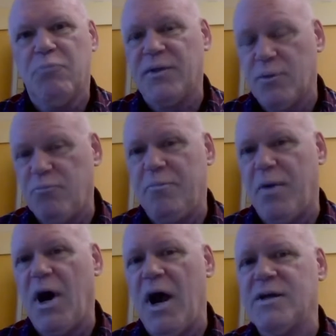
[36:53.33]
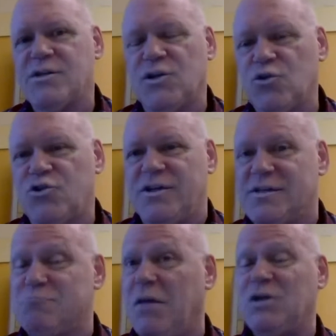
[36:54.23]
But the Baha'i solution
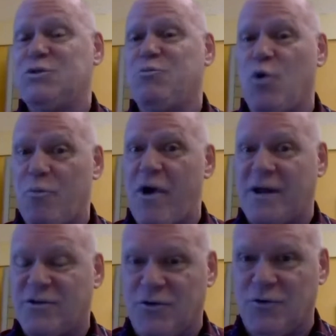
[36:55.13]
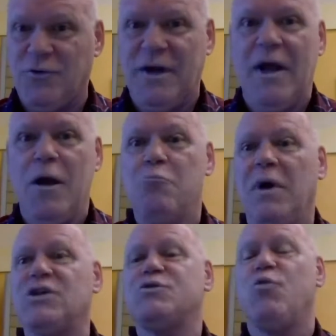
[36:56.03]
is much more practical,
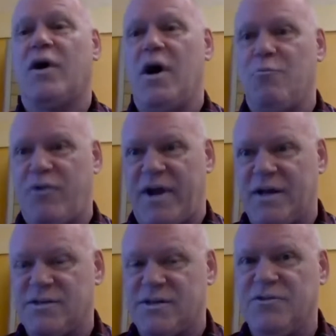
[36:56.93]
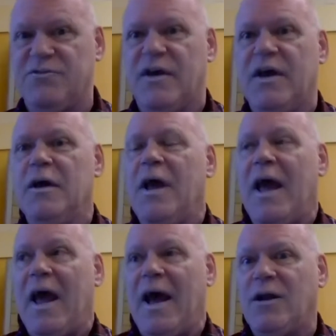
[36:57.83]
much more comprehensive,
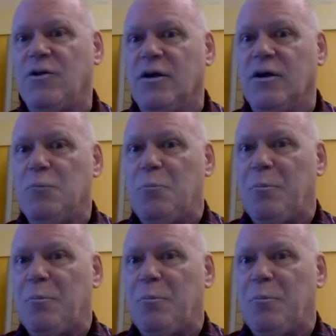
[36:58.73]
and